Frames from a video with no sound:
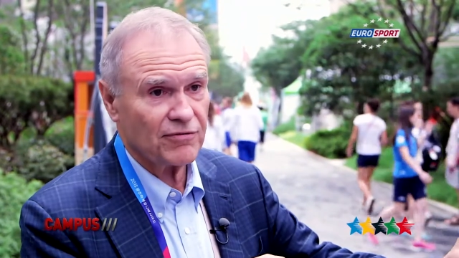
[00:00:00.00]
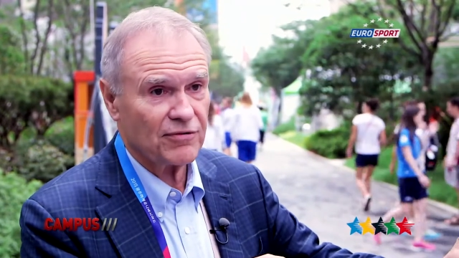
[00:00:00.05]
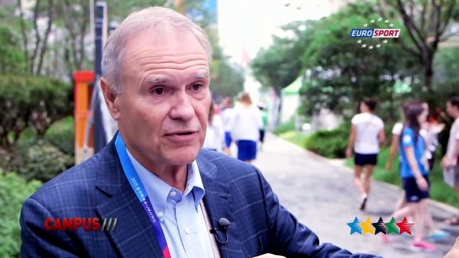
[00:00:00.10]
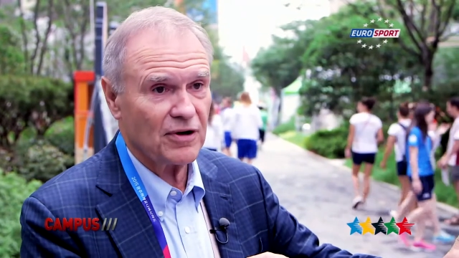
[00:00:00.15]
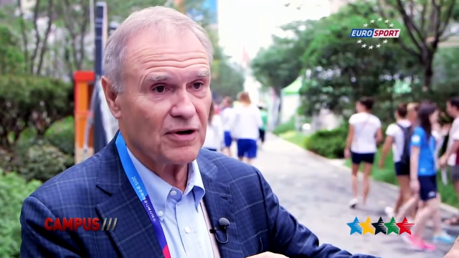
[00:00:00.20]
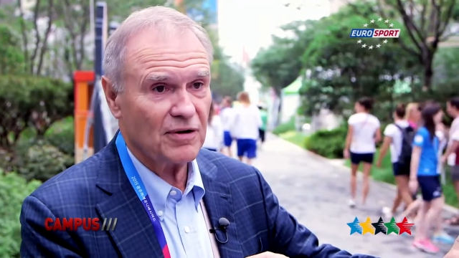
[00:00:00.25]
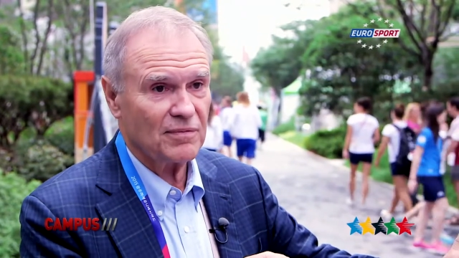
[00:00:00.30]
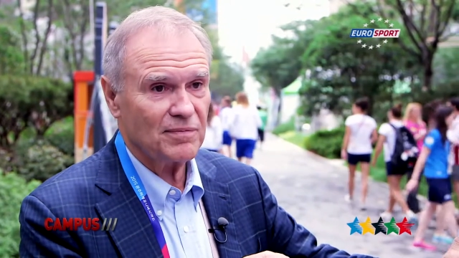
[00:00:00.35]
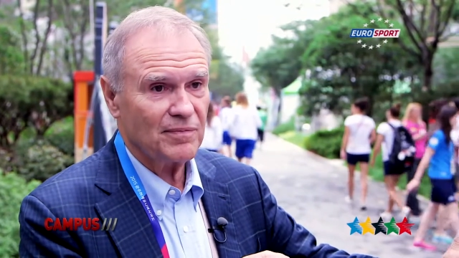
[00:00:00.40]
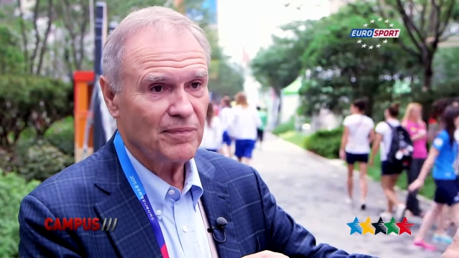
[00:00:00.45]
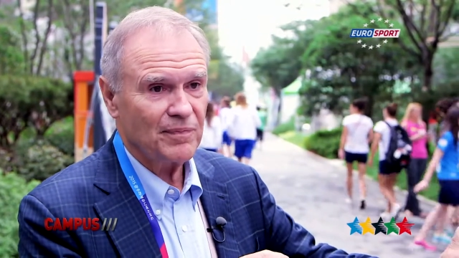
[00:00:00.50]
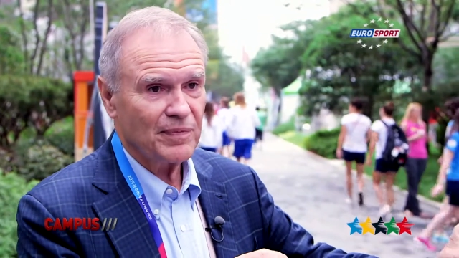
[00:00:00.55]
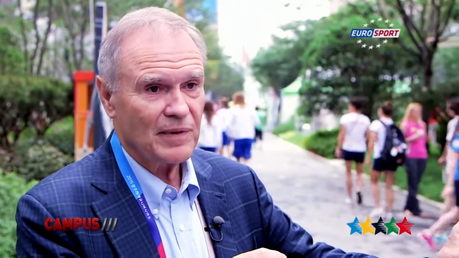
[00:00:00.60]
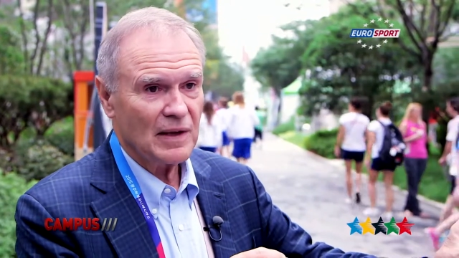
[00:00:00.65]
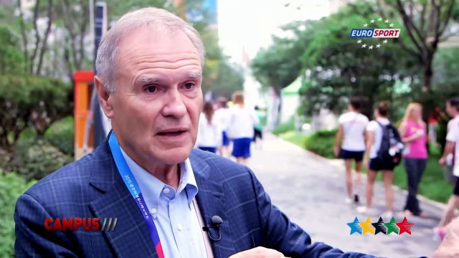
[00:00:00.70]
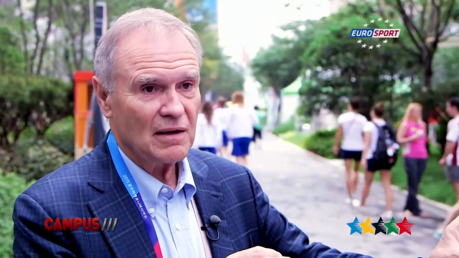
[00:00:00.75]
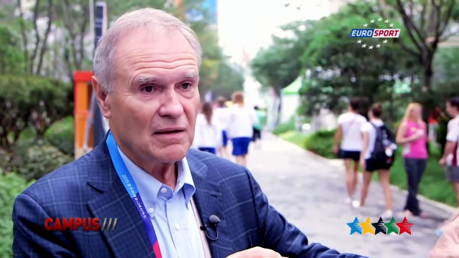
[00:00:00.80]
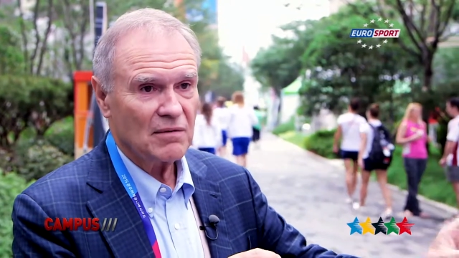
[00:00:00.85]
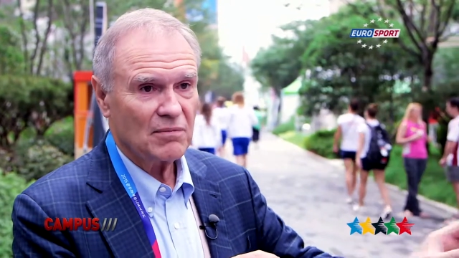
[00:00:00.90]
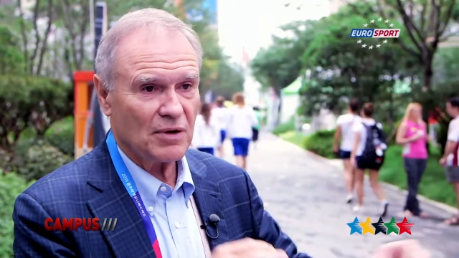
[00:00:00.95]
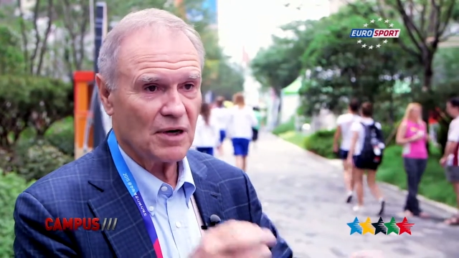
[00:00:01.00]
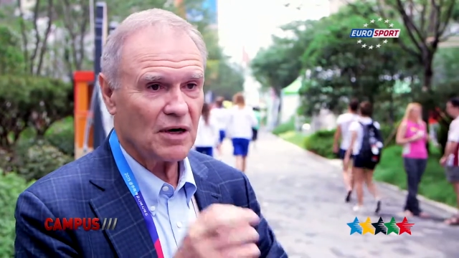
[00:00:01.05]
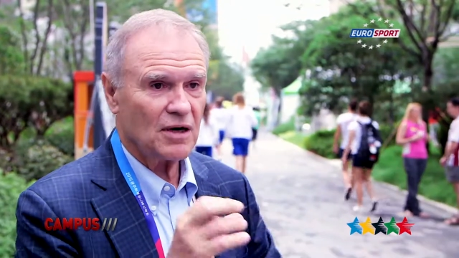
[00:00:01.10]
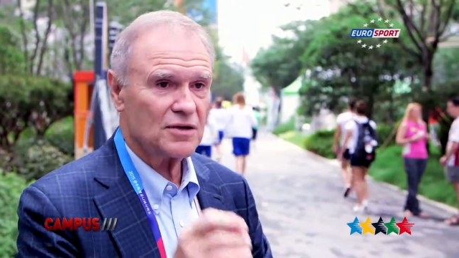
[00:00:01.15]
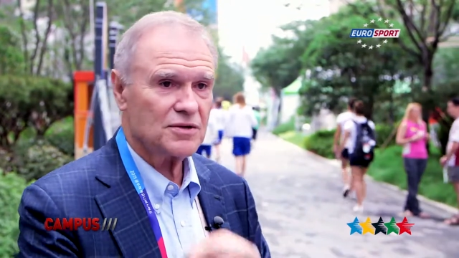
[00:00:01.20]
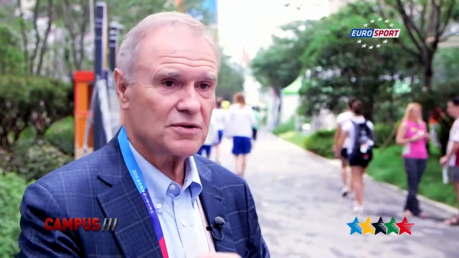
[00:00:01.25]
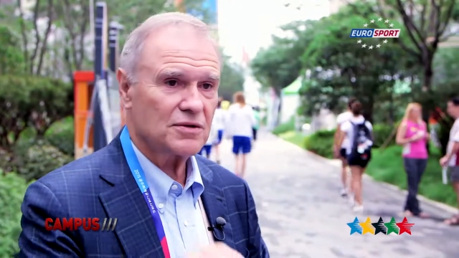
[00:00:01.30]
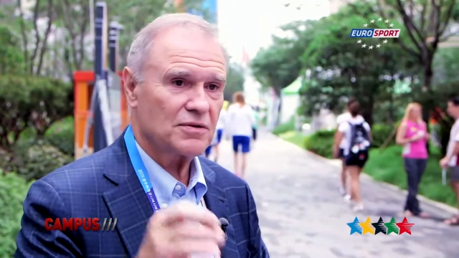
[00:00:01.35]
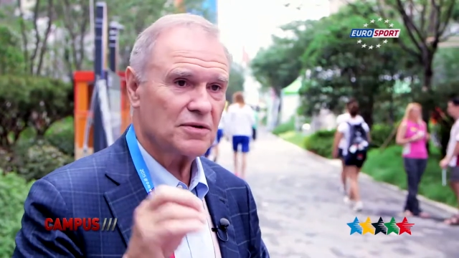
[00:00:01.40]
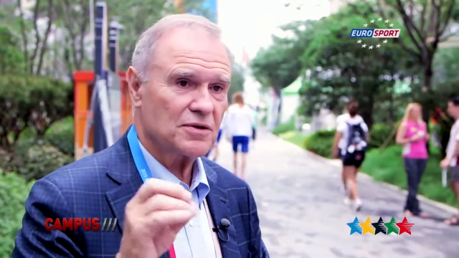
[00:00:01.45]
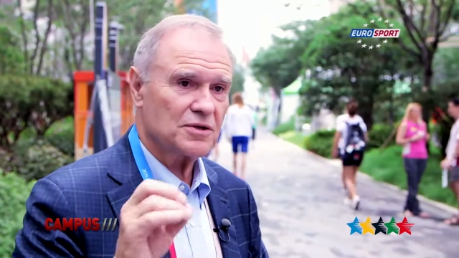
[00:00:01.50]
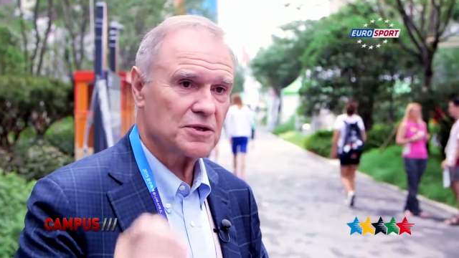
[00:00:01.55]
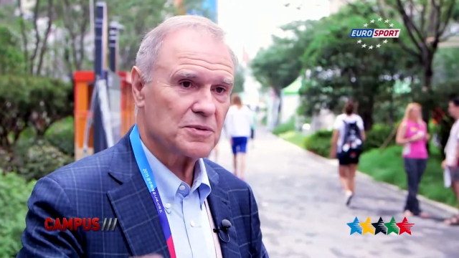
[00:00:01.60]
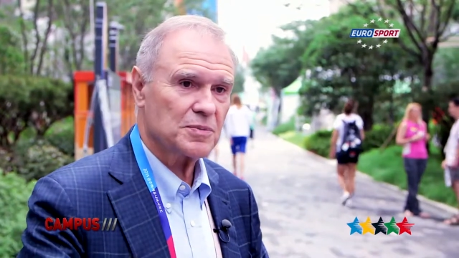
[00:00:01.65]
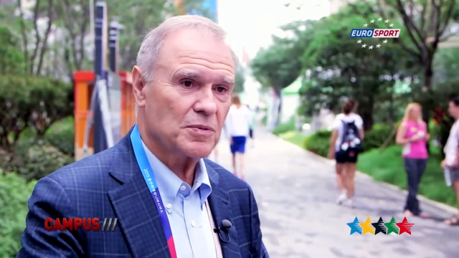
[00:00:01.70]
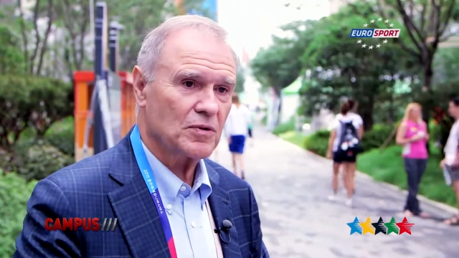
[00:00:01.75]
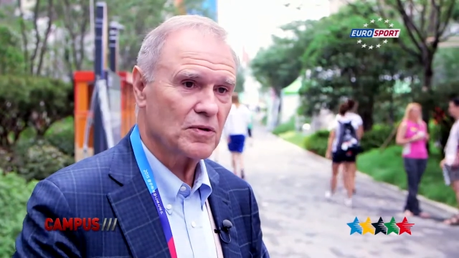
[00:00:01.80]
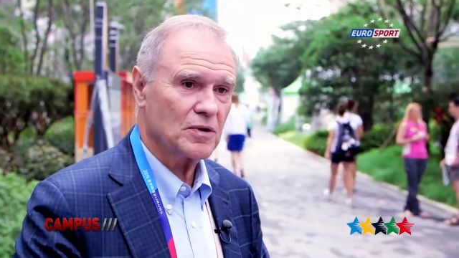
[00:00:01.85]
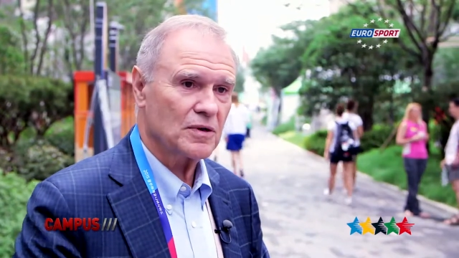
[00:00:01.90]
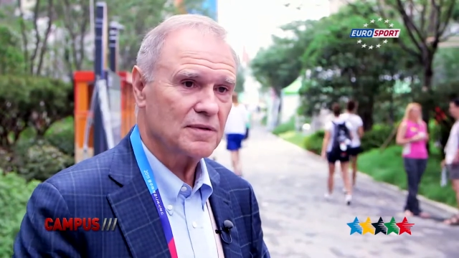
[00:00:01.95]
from, but also their
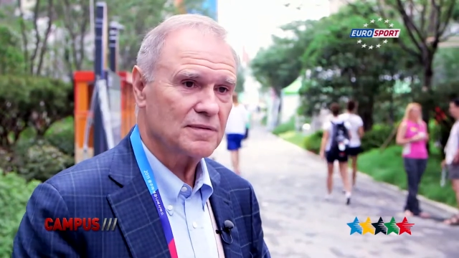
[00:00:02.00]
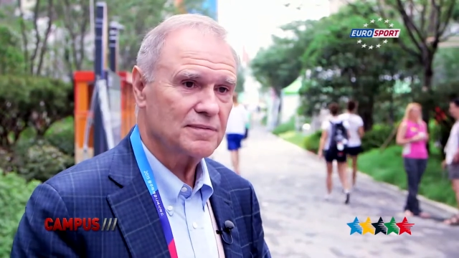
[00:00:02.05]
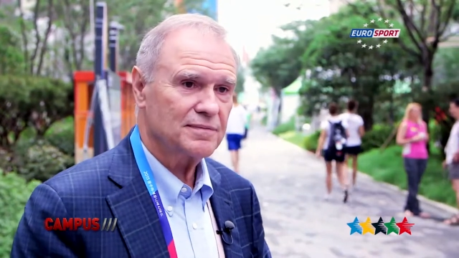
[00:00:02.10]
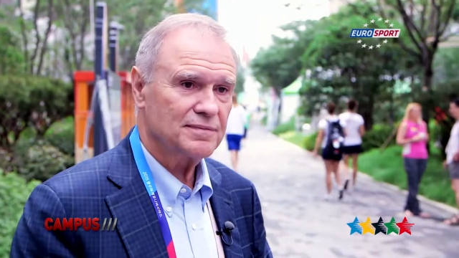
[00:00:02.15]
sport.